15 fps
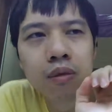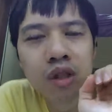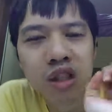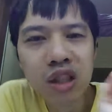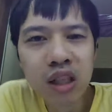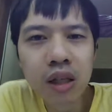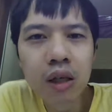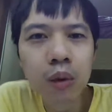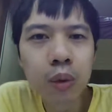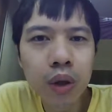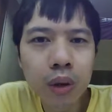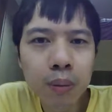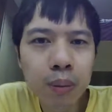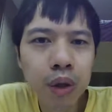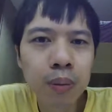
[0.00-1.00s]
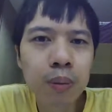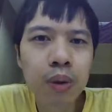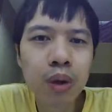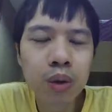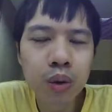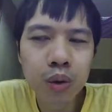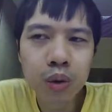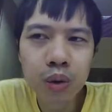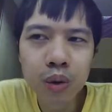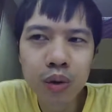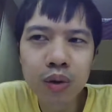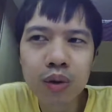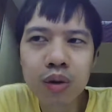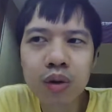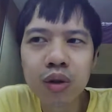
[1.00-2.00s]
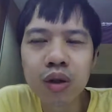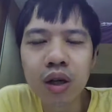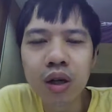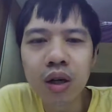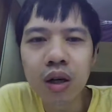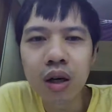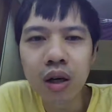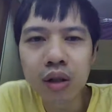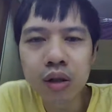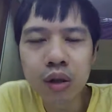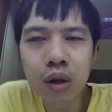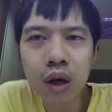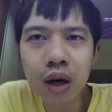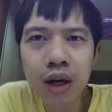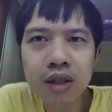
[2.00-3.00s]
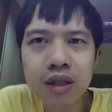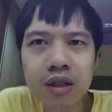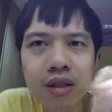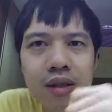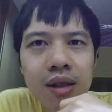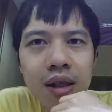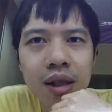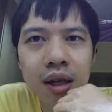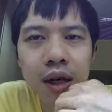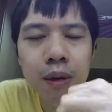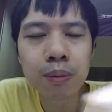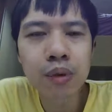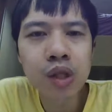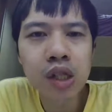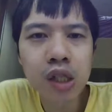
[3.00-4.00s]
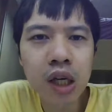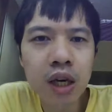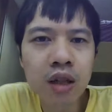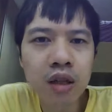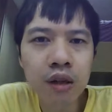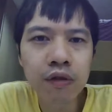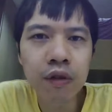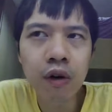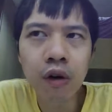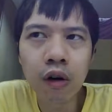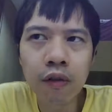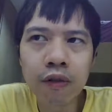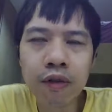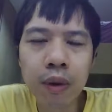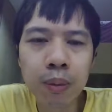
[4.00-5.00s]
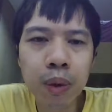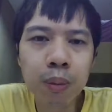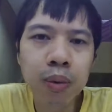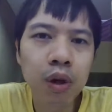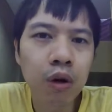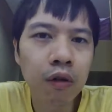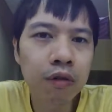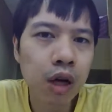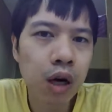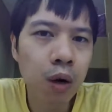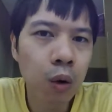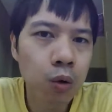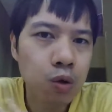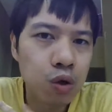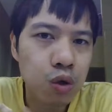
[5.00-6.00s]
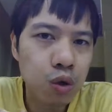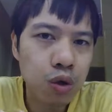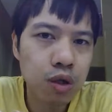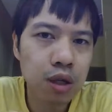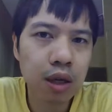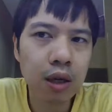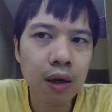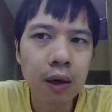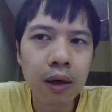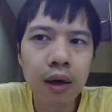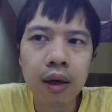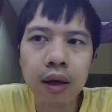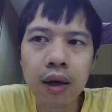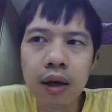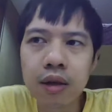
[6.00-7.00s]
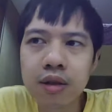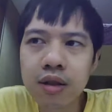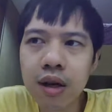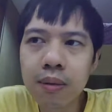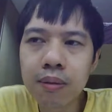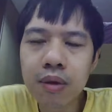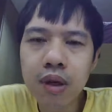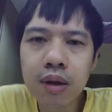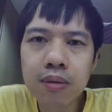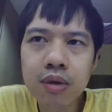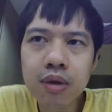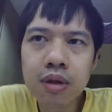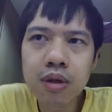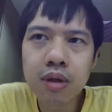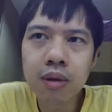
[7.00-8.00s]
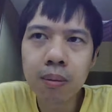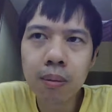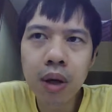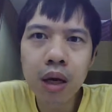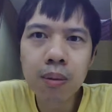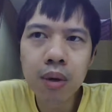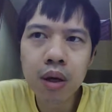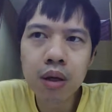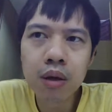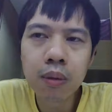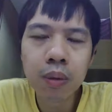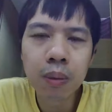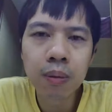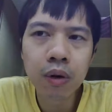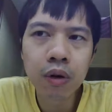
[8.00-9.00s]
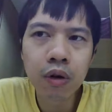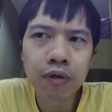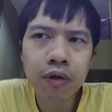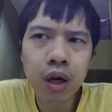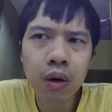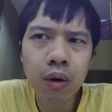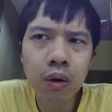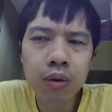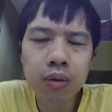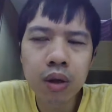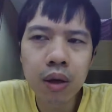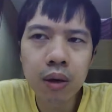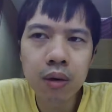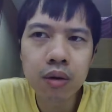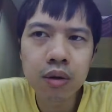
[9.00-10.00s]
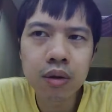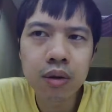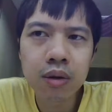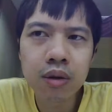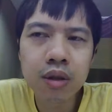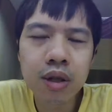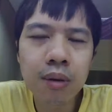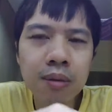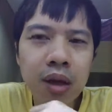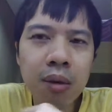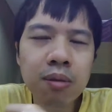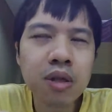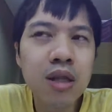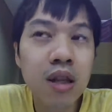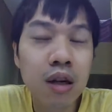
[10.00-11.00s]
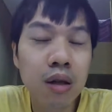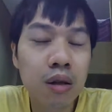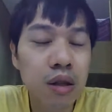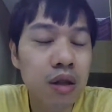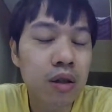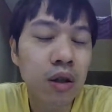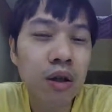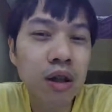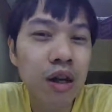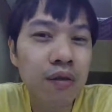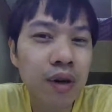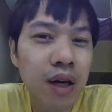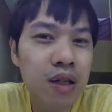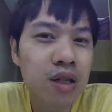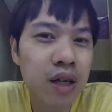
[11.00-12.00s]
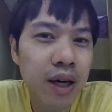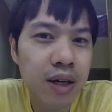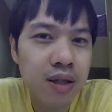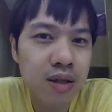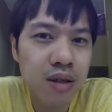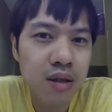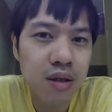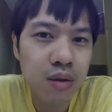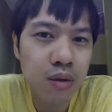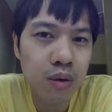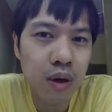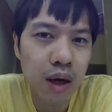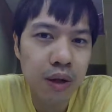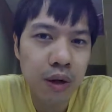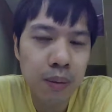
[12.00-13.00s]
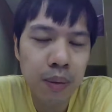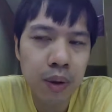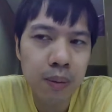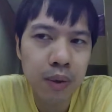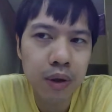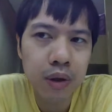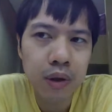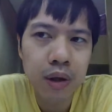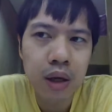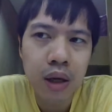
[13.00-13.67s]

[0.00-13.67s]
deal with people who are not appreciative of the people of their own choosing. Sometimes maybe the people of their own, sometimes they're not giving a chance to other people.